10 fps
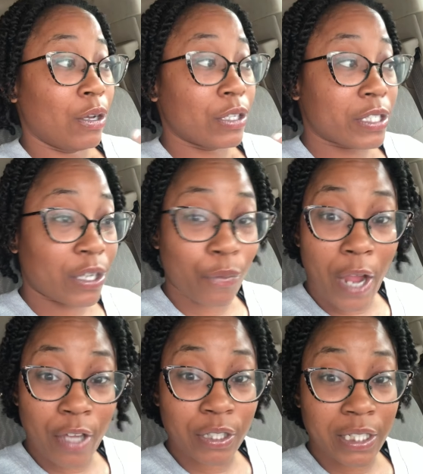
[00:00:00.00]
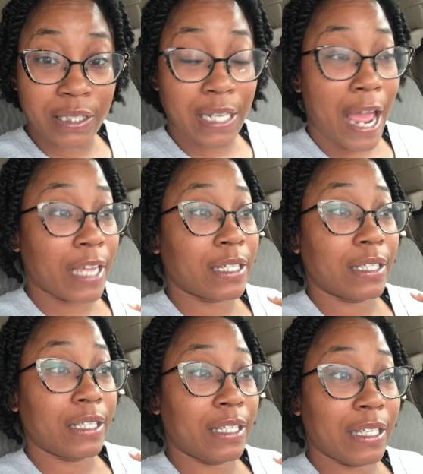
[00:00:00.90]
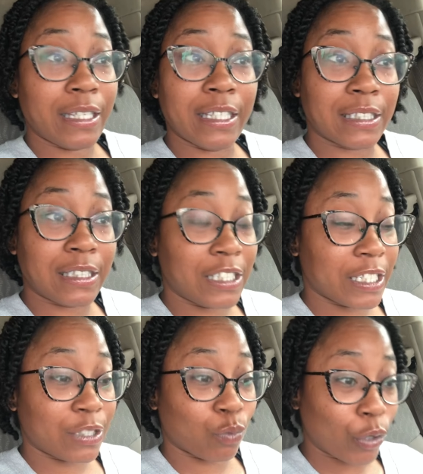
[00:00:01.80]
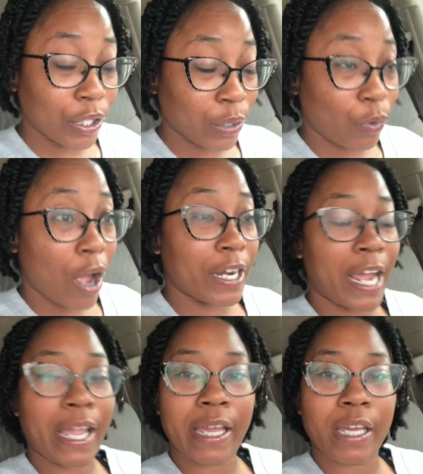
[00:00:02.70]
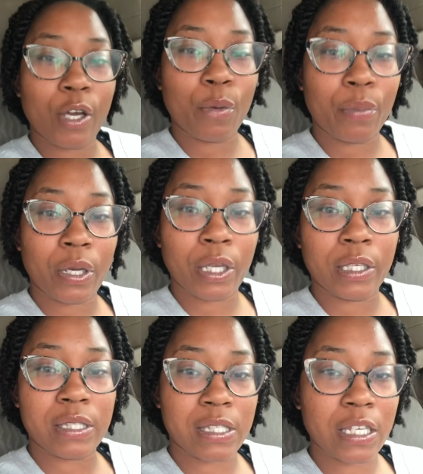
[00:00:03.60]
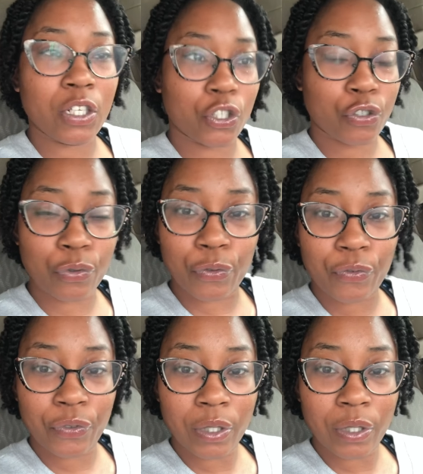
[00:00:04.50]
surroundings. Like it's just real and raw and I can't help but see the truth